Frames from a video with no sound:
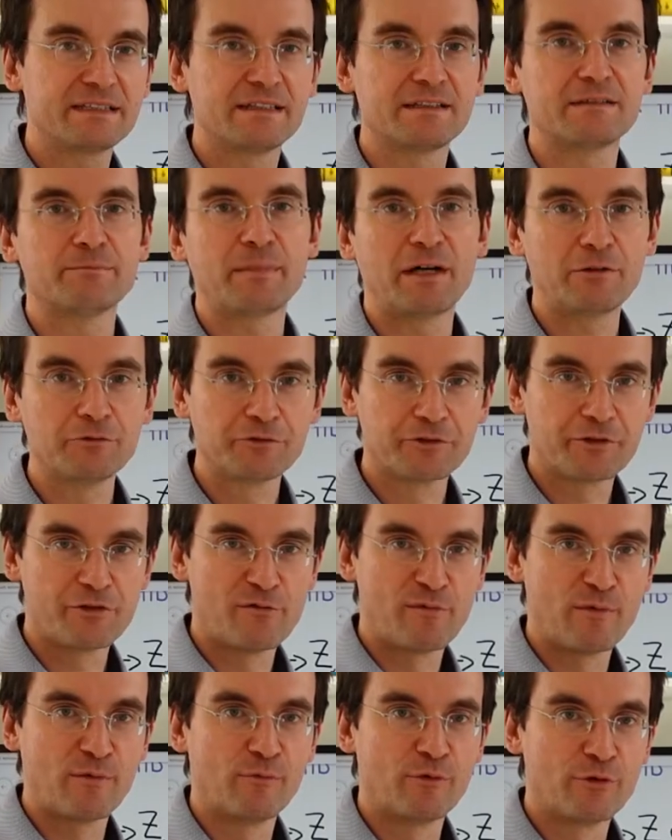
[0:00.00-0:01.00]
this boundary
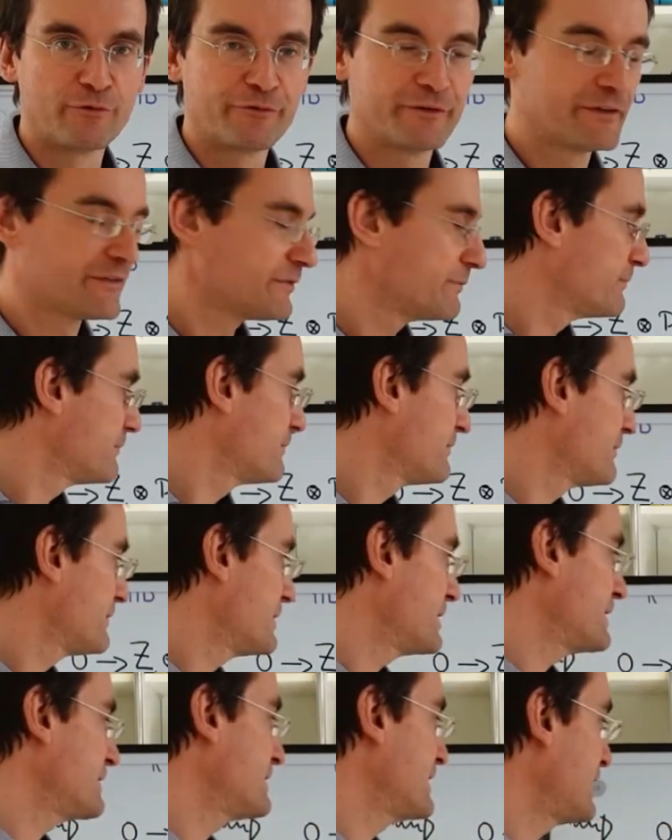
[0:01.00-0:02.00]
homomorphism,
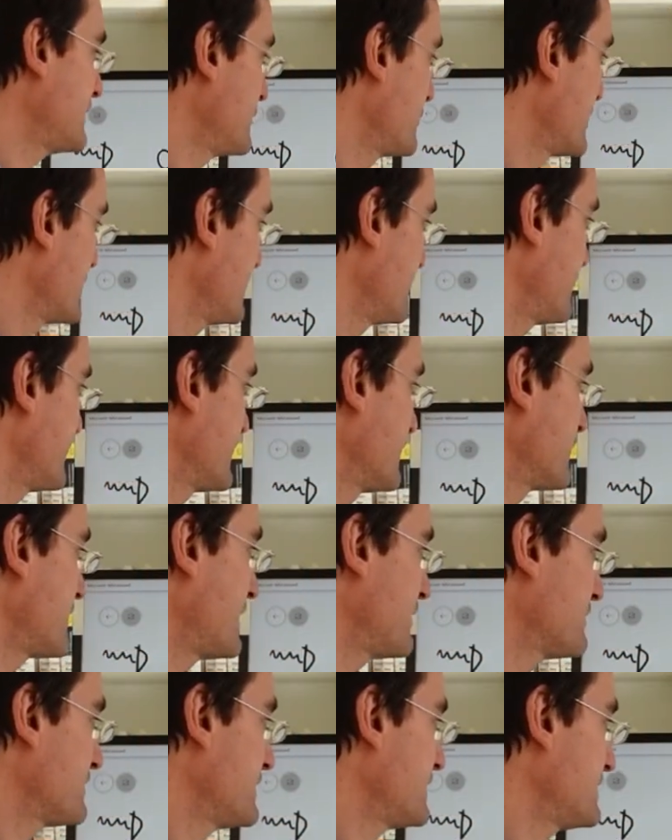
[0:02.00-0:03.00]
and then you can figure
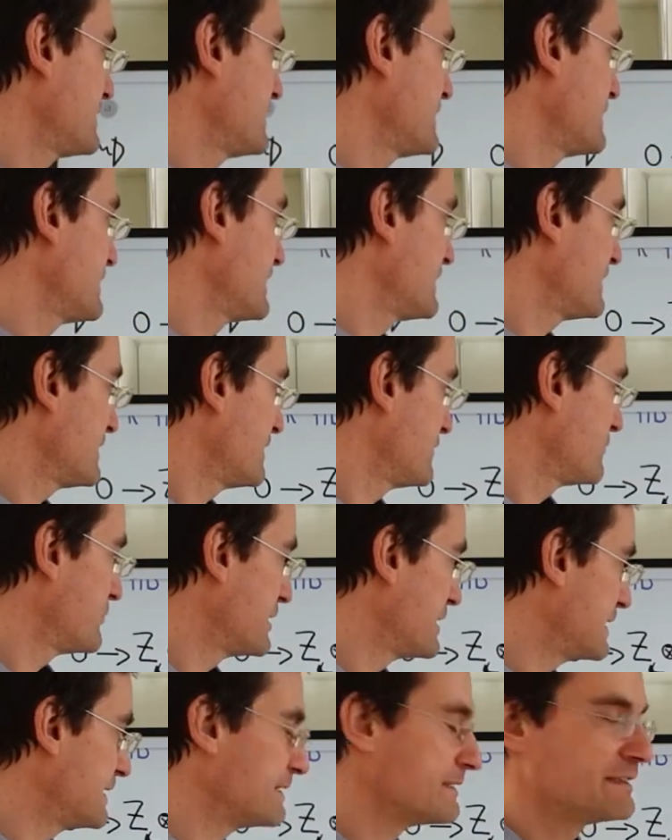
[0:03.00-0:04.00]
out that this is
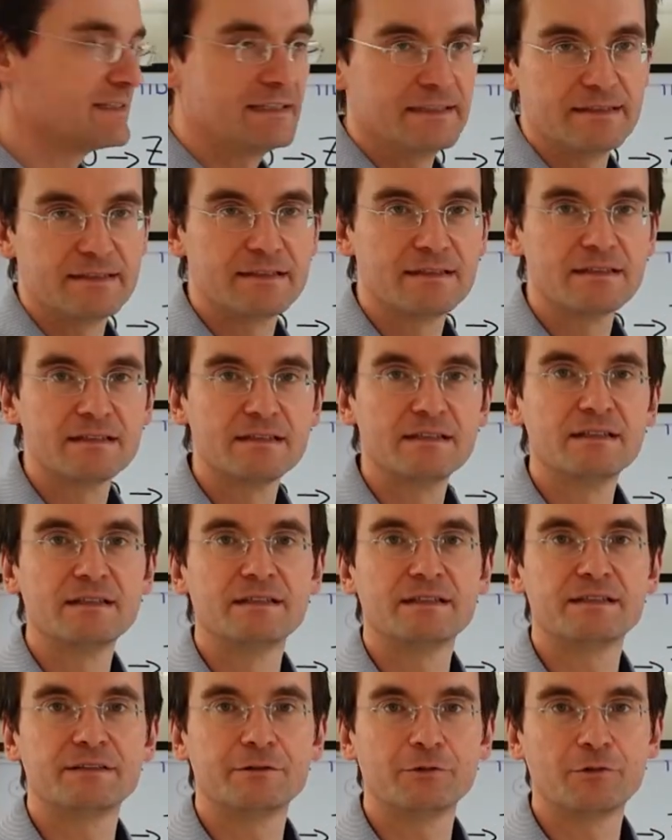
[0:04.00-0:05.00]
really indeed
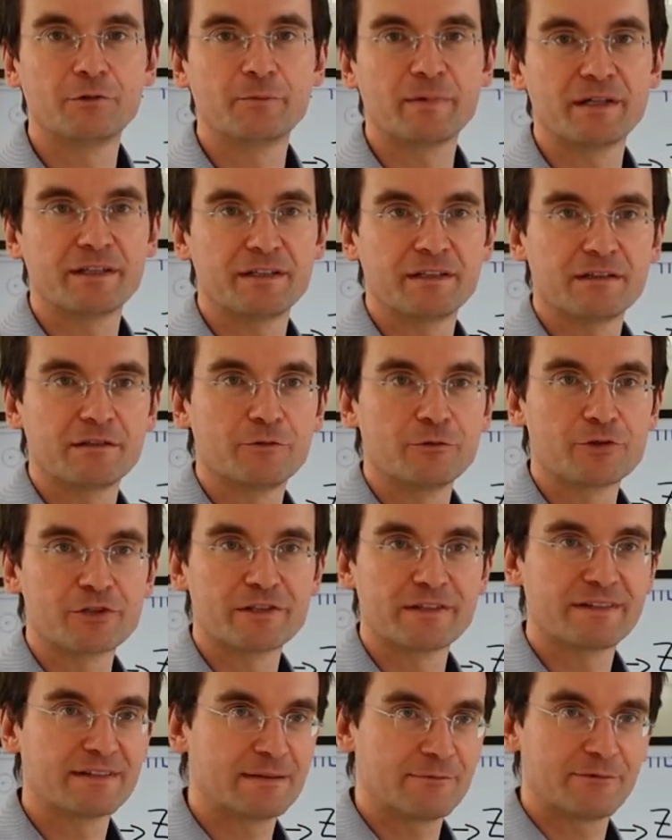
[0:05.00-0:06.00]
induced by the inclusion.
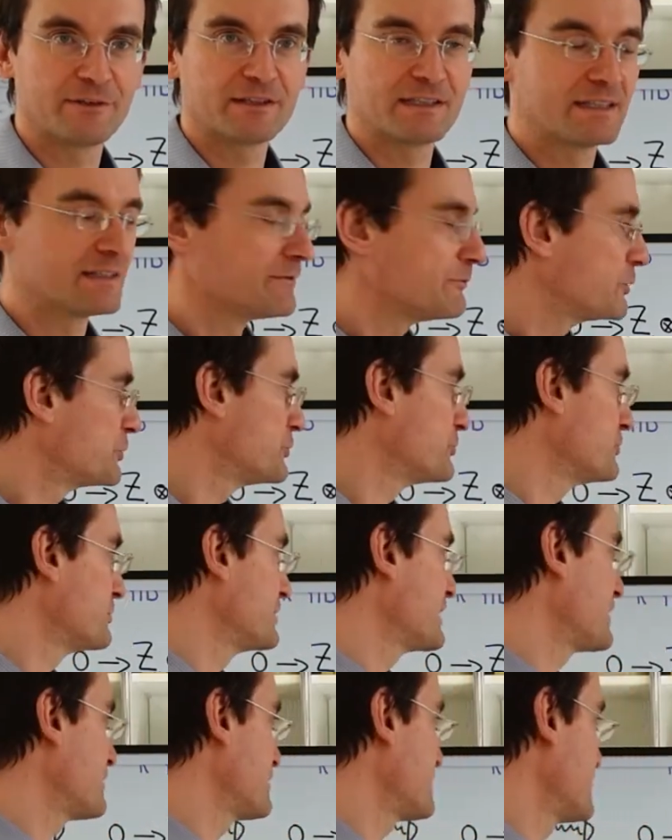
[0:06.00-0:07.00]
It's something that I won't do
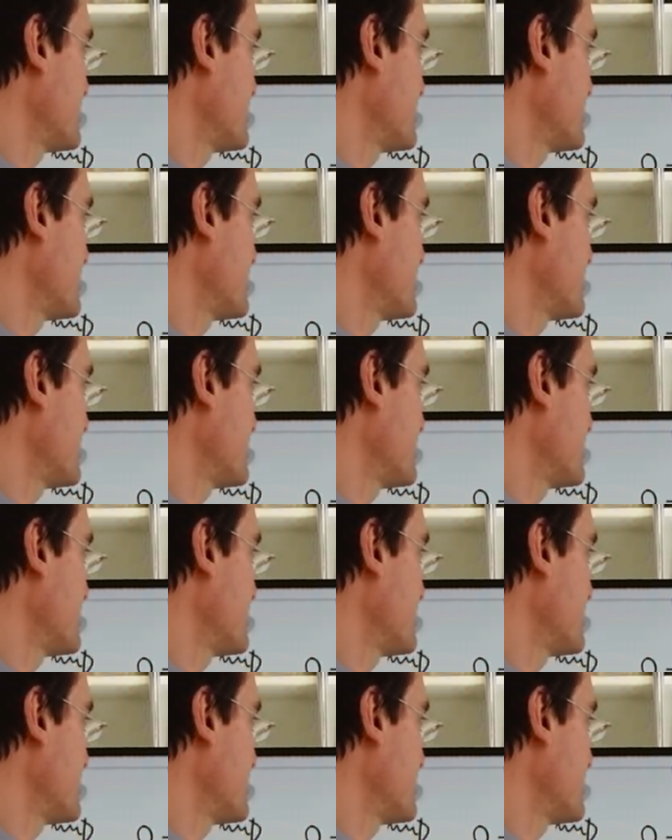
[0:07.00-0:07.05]
now.